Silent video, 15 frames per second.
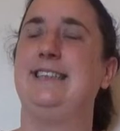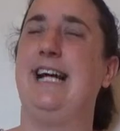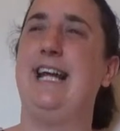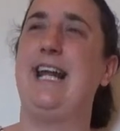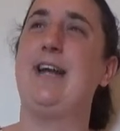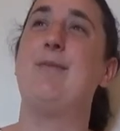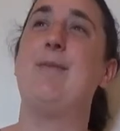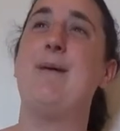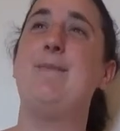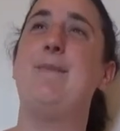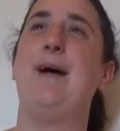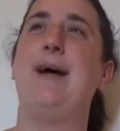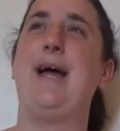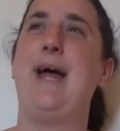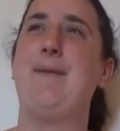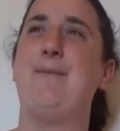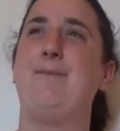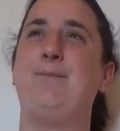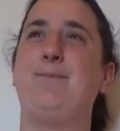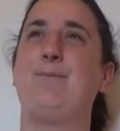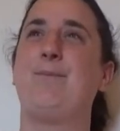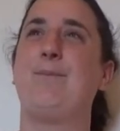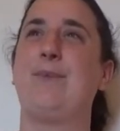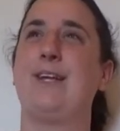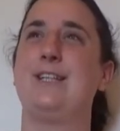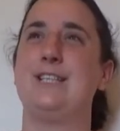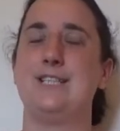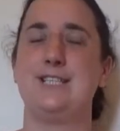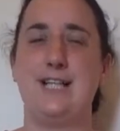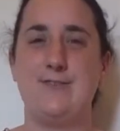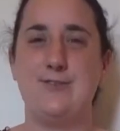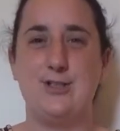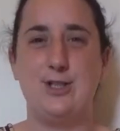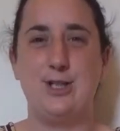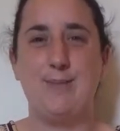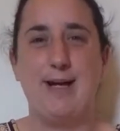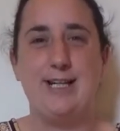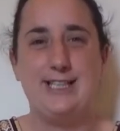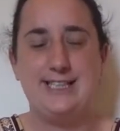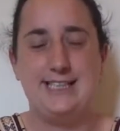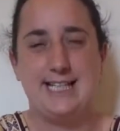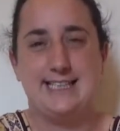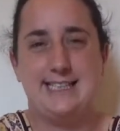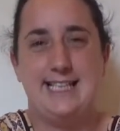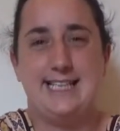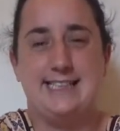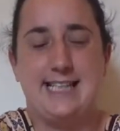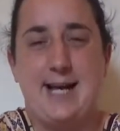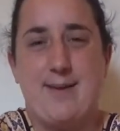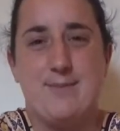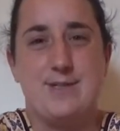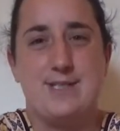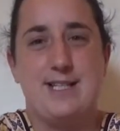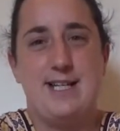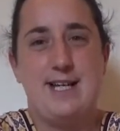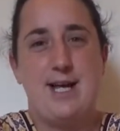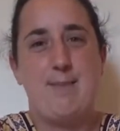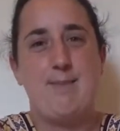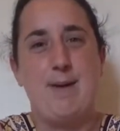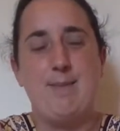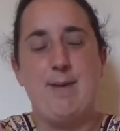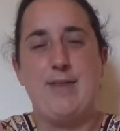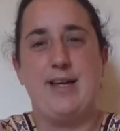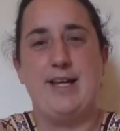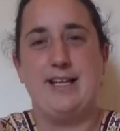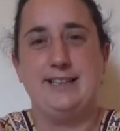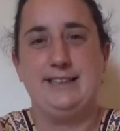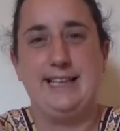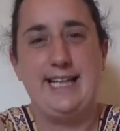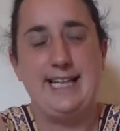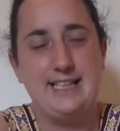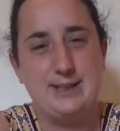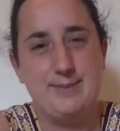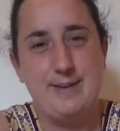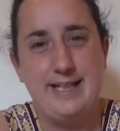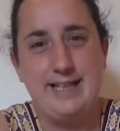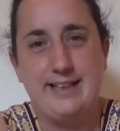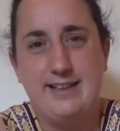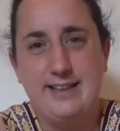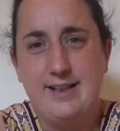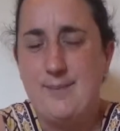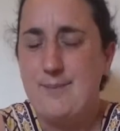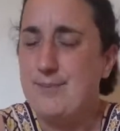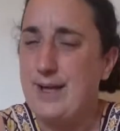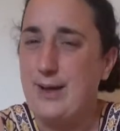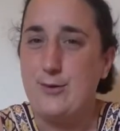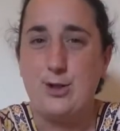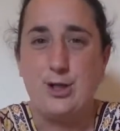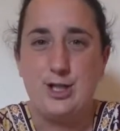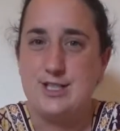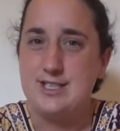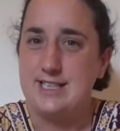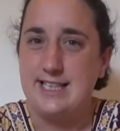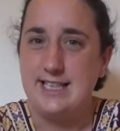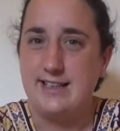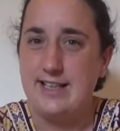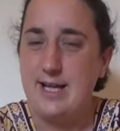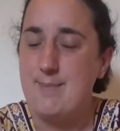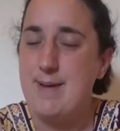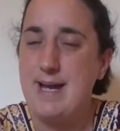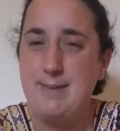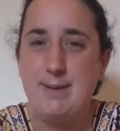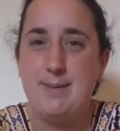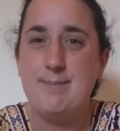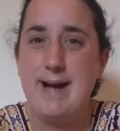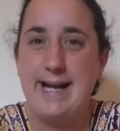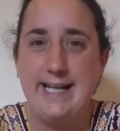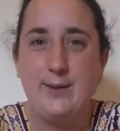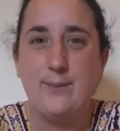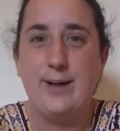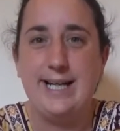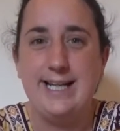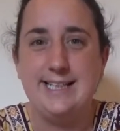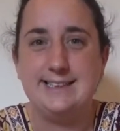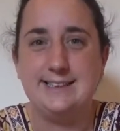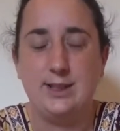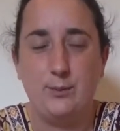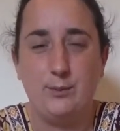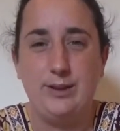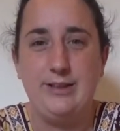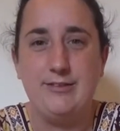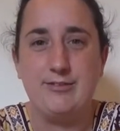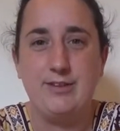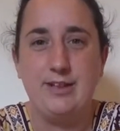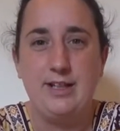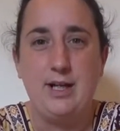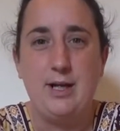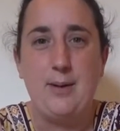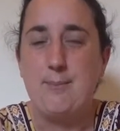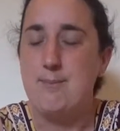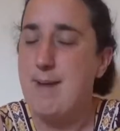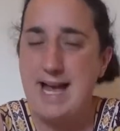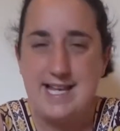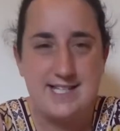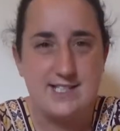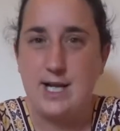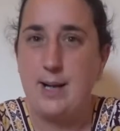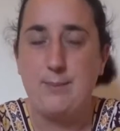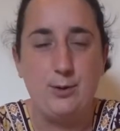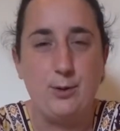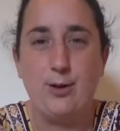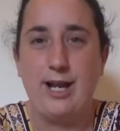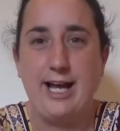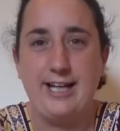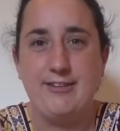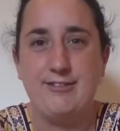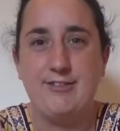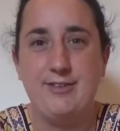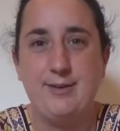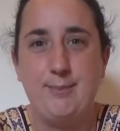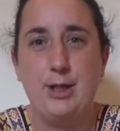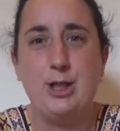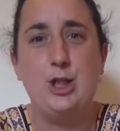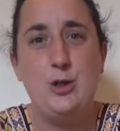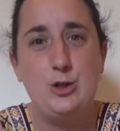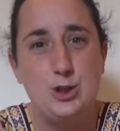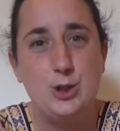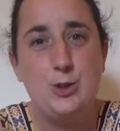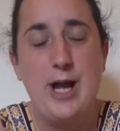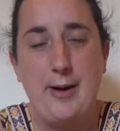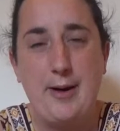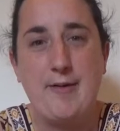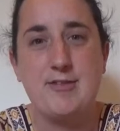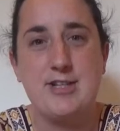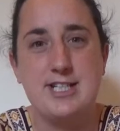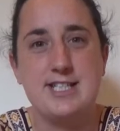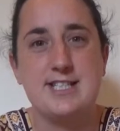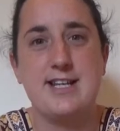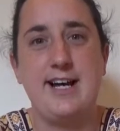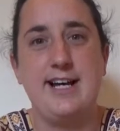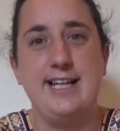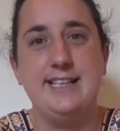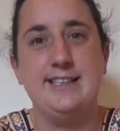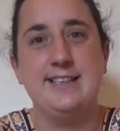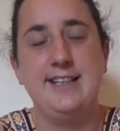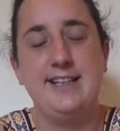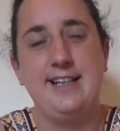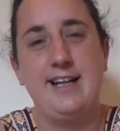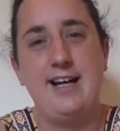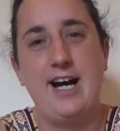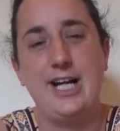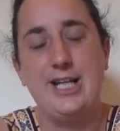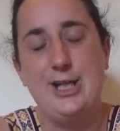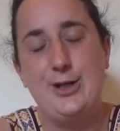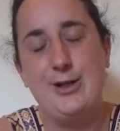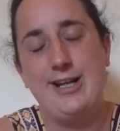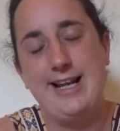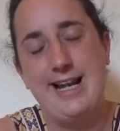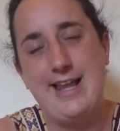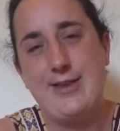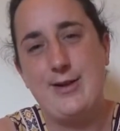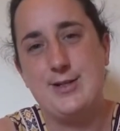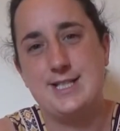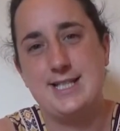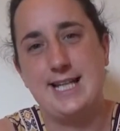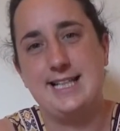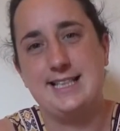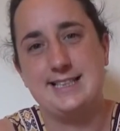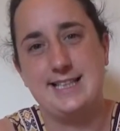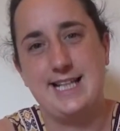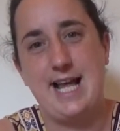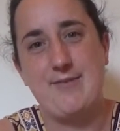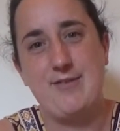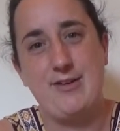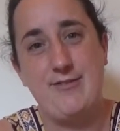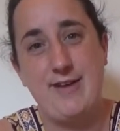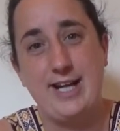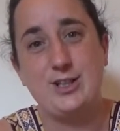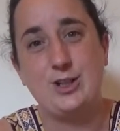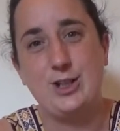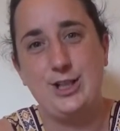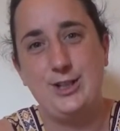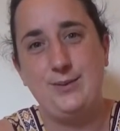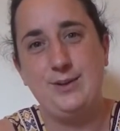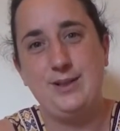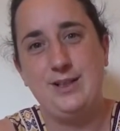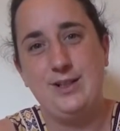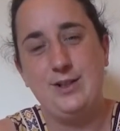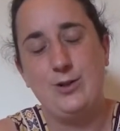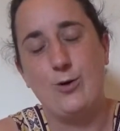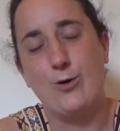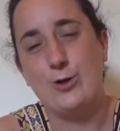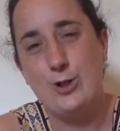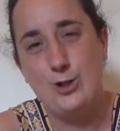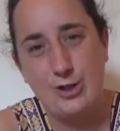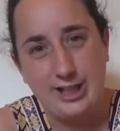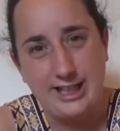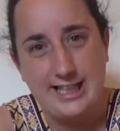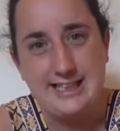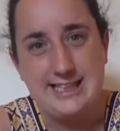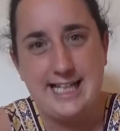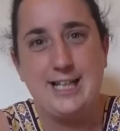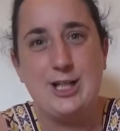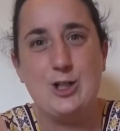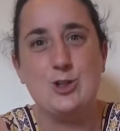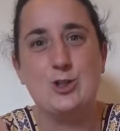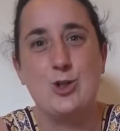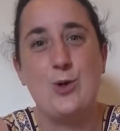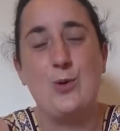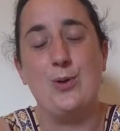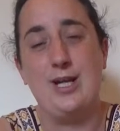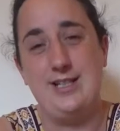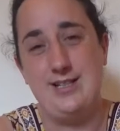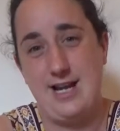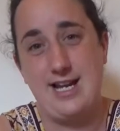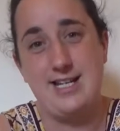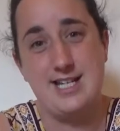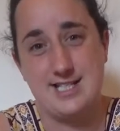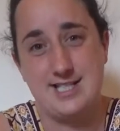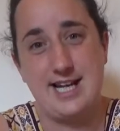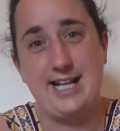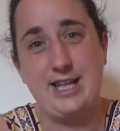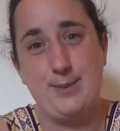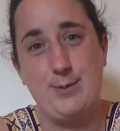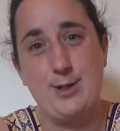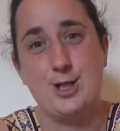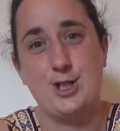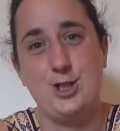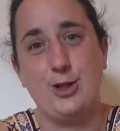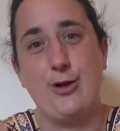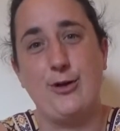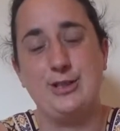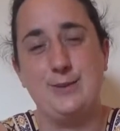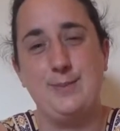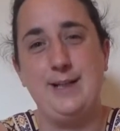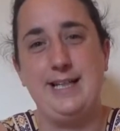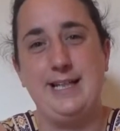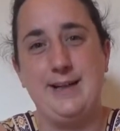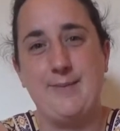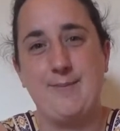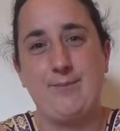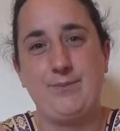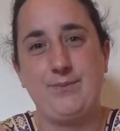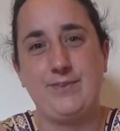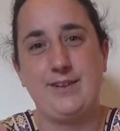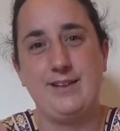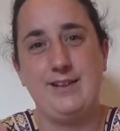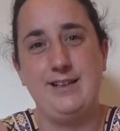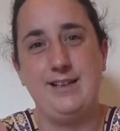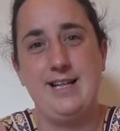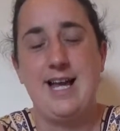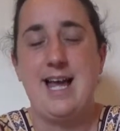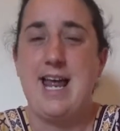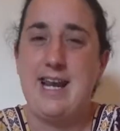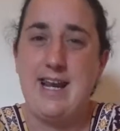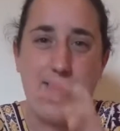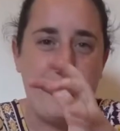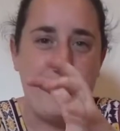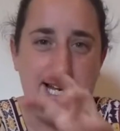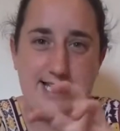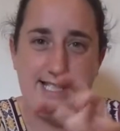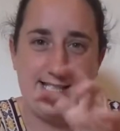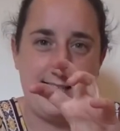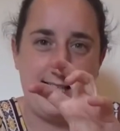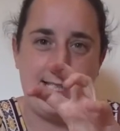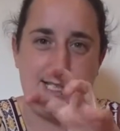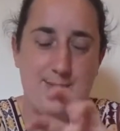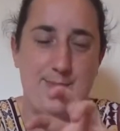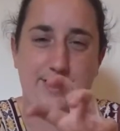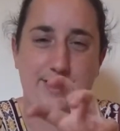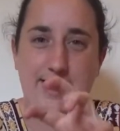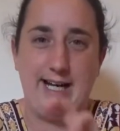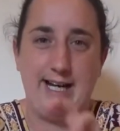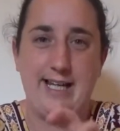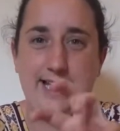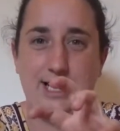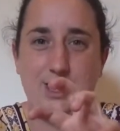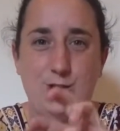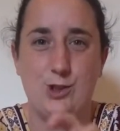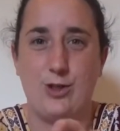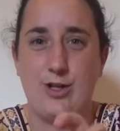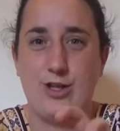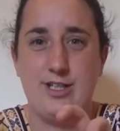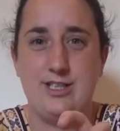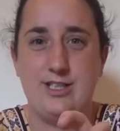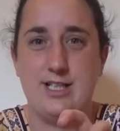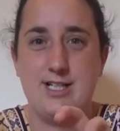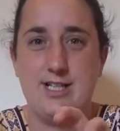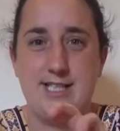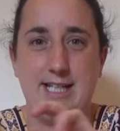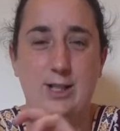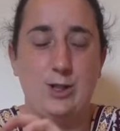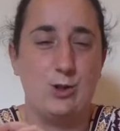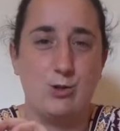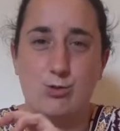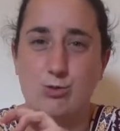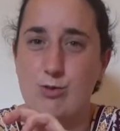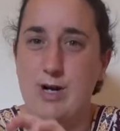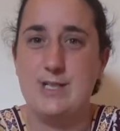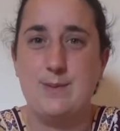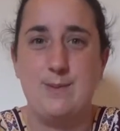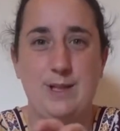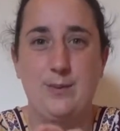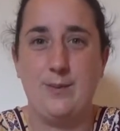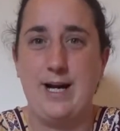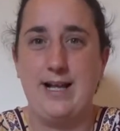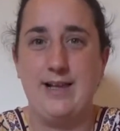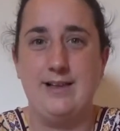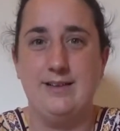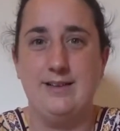And I remember just after doing my GCSE exams, my mother saying to me, now Kirsty, there may be many ways that we've messed up your life, but you do now have to decide, are you going to let those things still have an effect on you? Or are you going to take control and decide the person you're going to be? Now this is something that I think Jonathan does incredibly well.